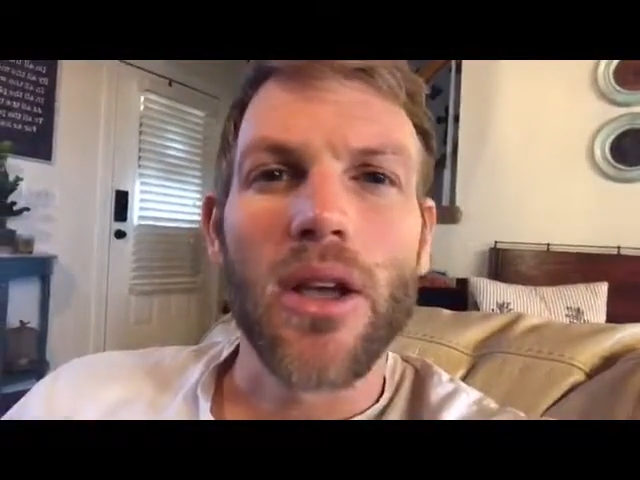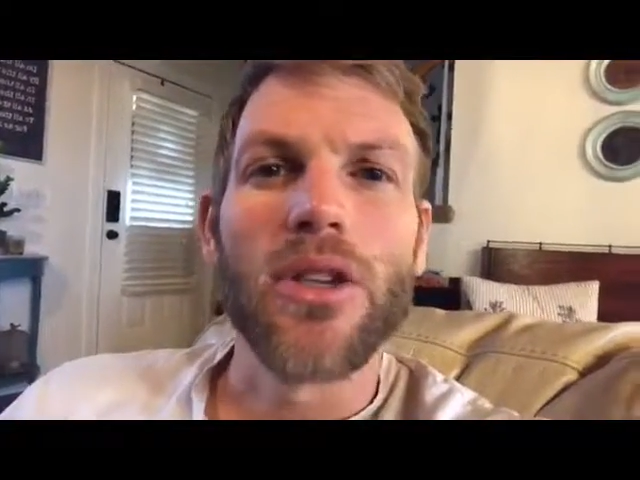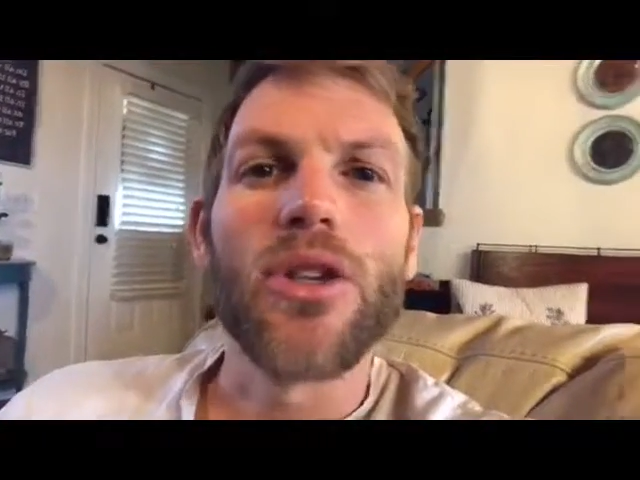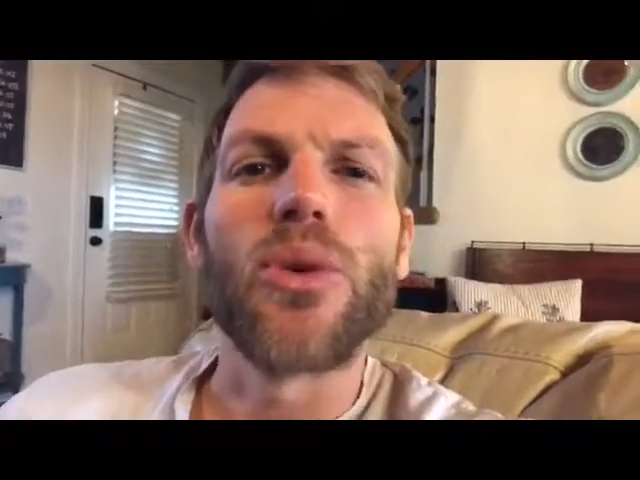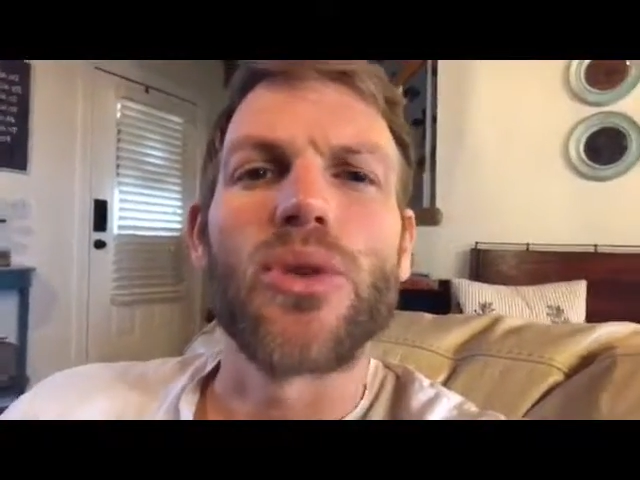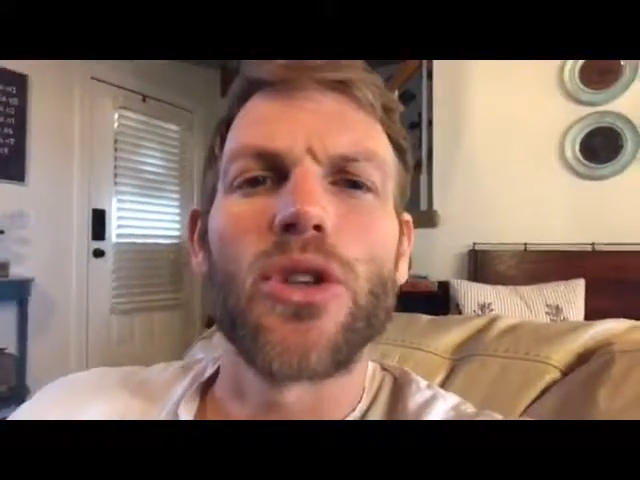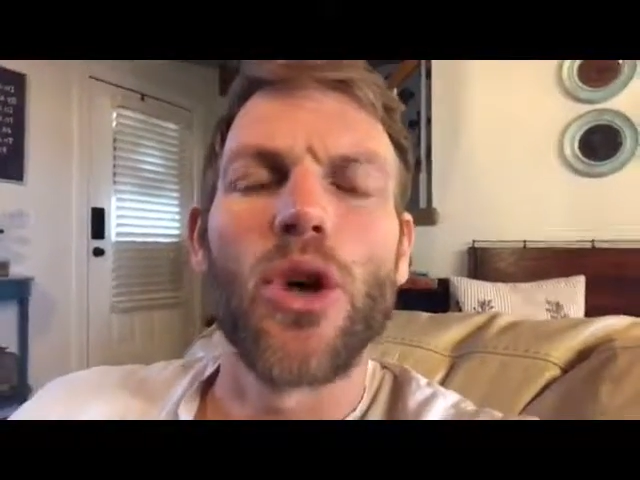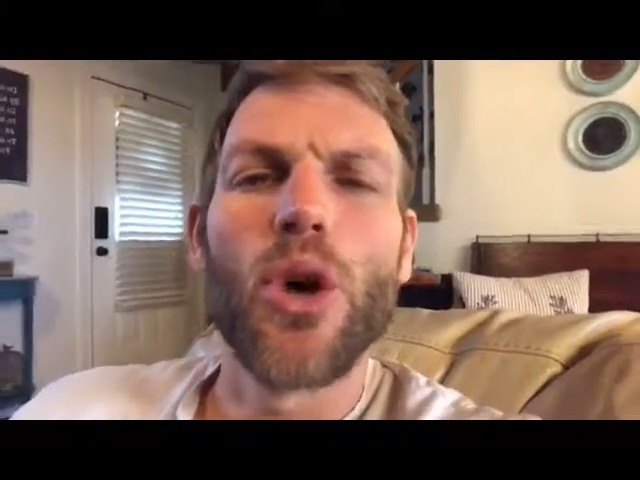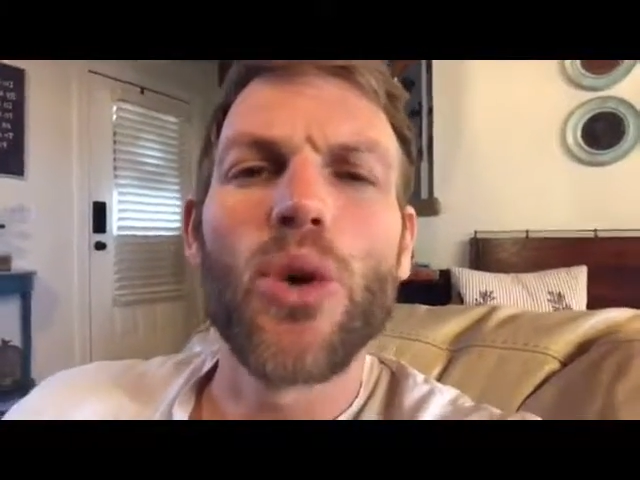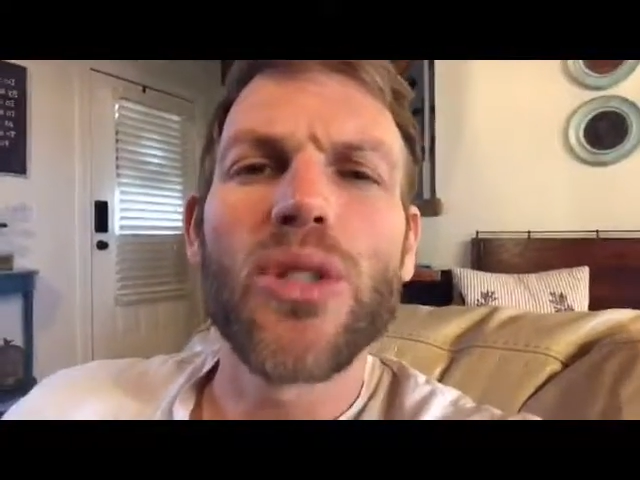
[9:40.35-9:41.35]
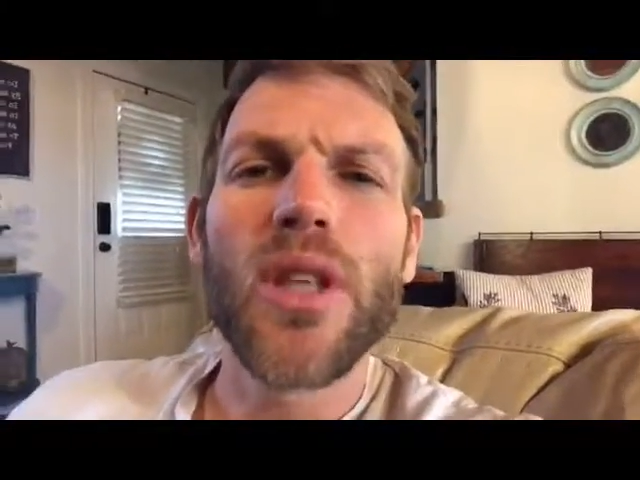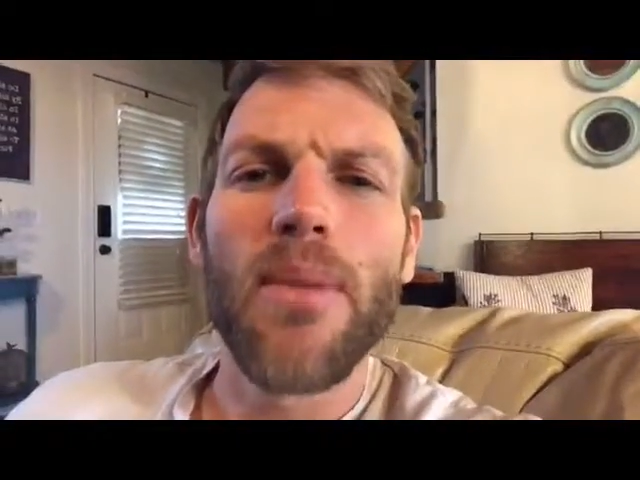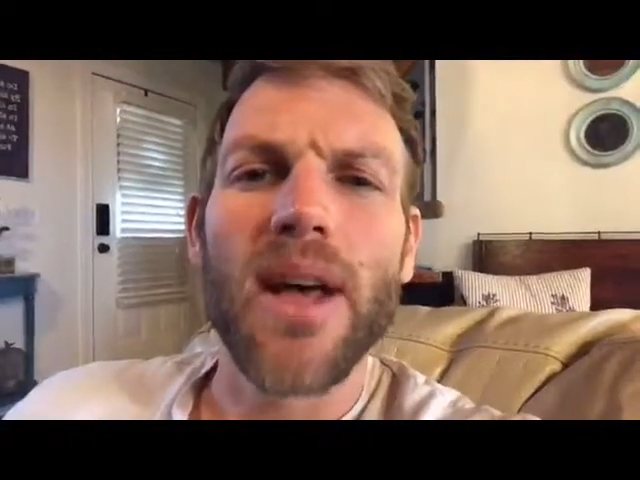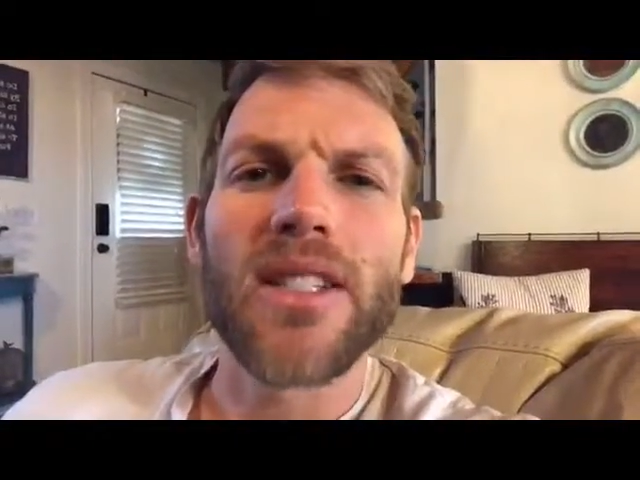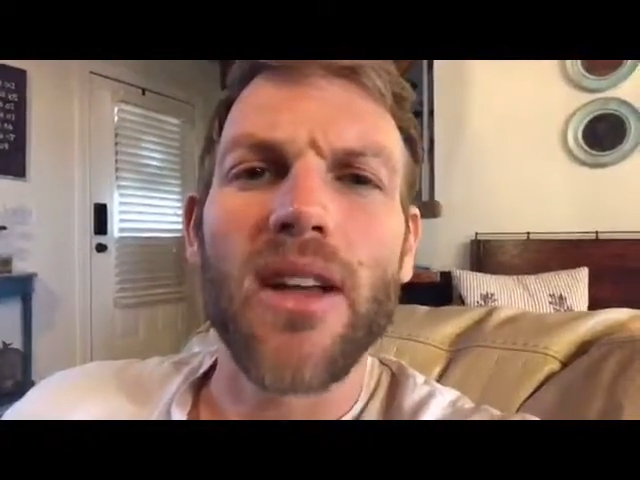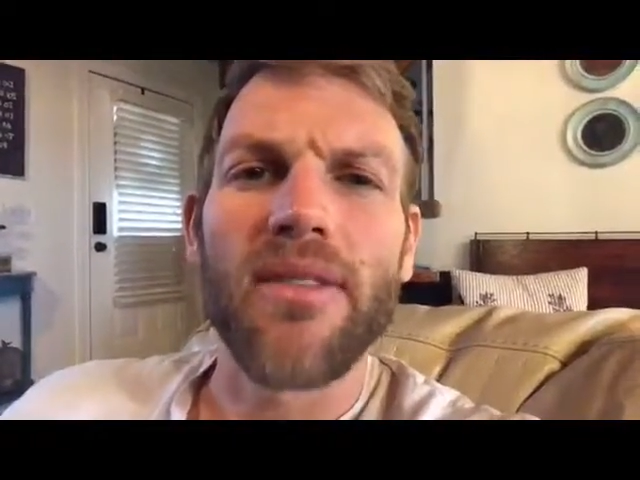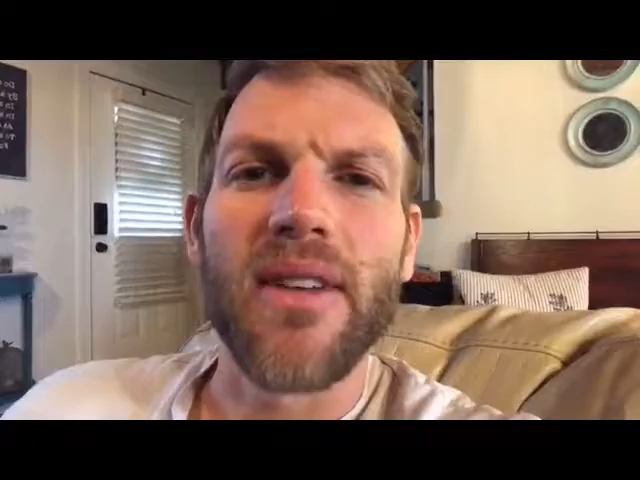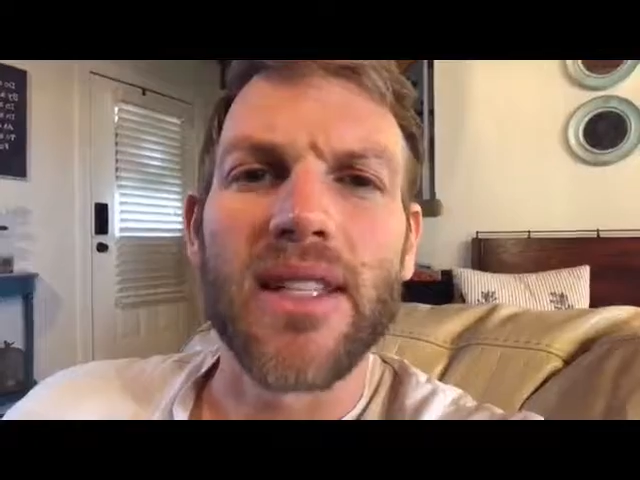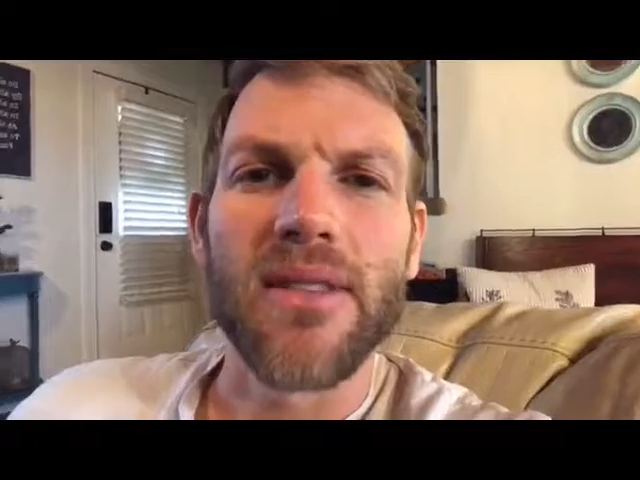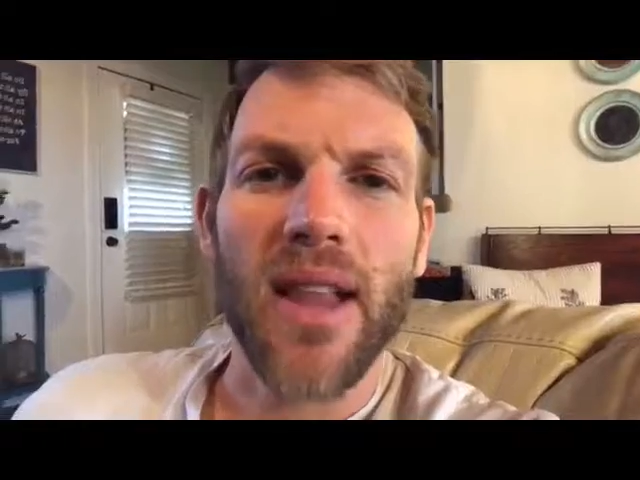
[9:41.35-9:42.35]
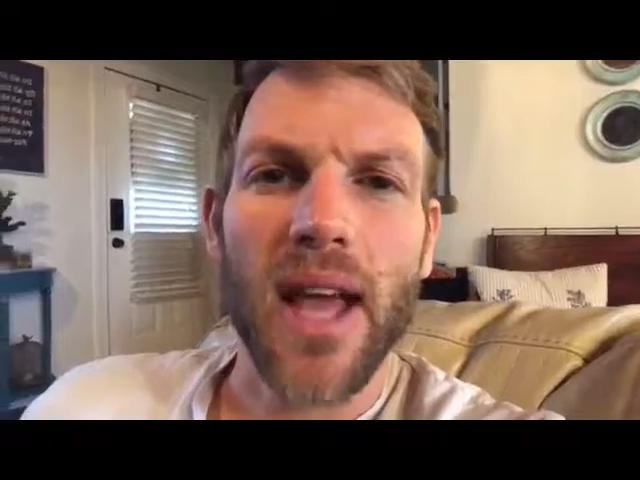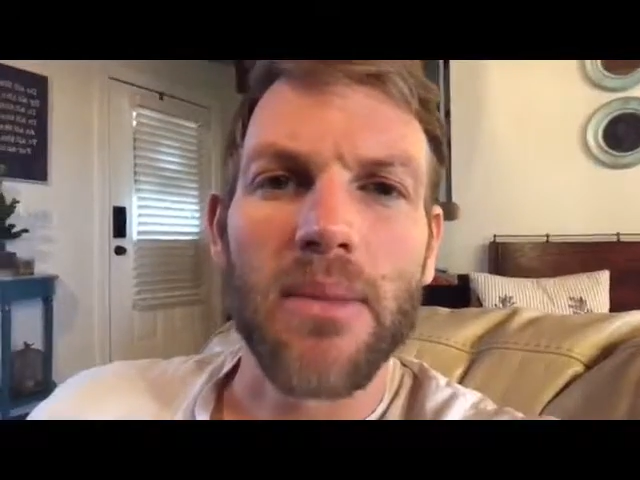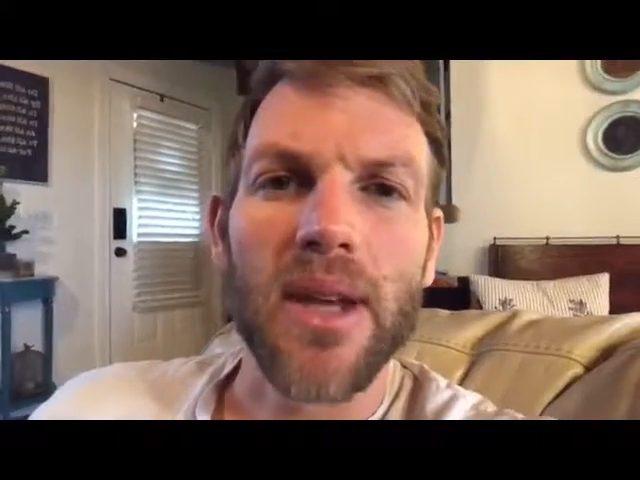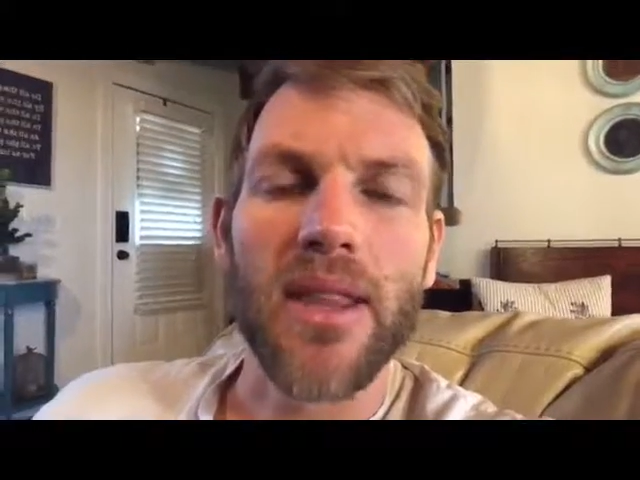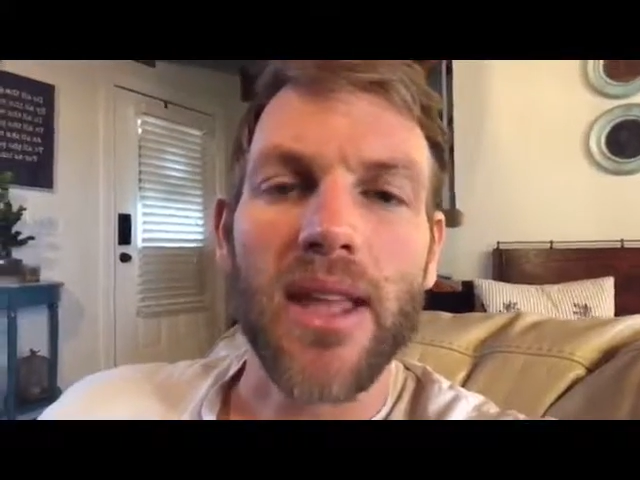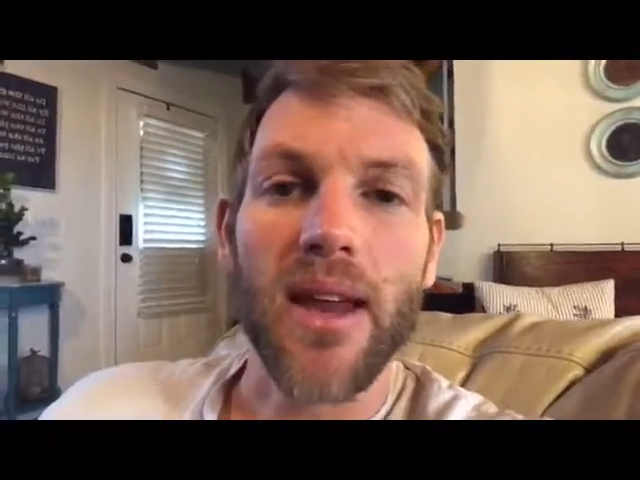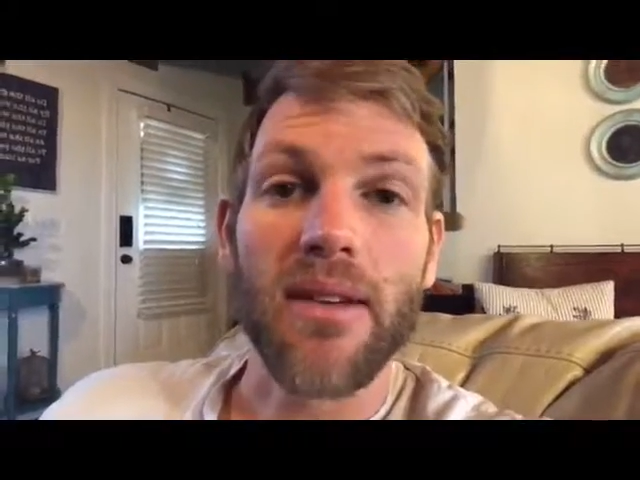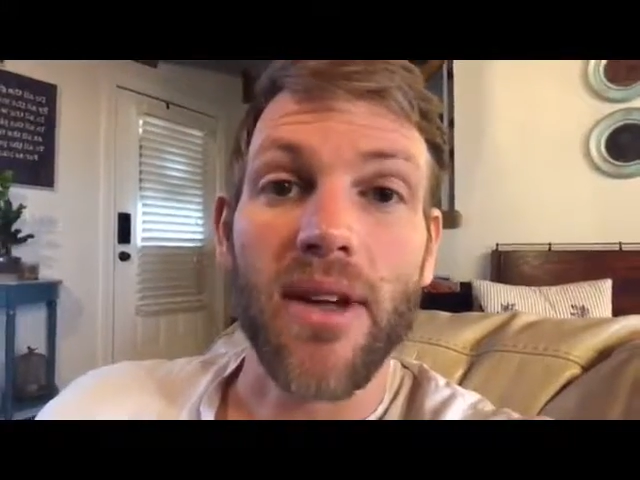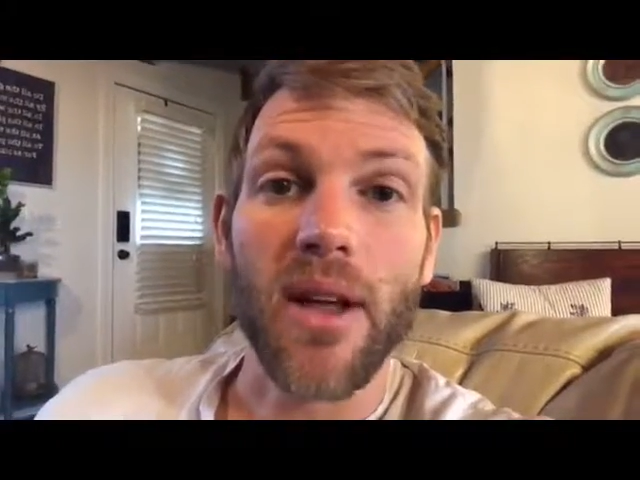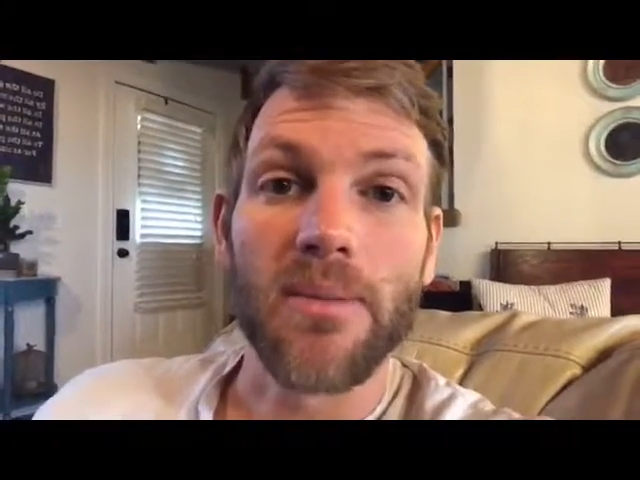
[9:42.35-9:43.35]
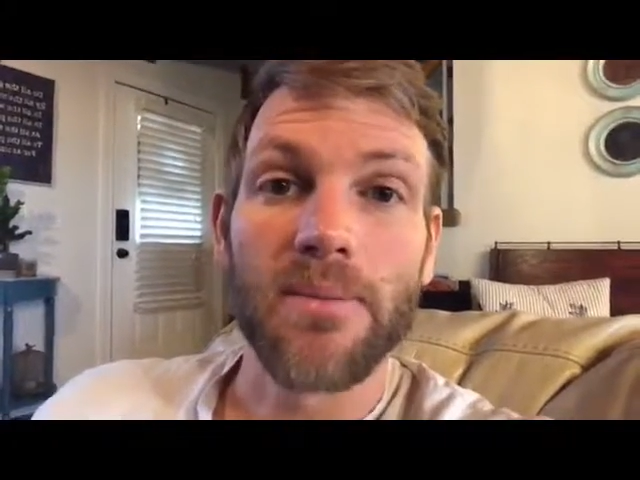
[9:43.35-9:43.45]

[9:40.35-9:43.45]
Deuce, who's the best offensive lineman in the NFL?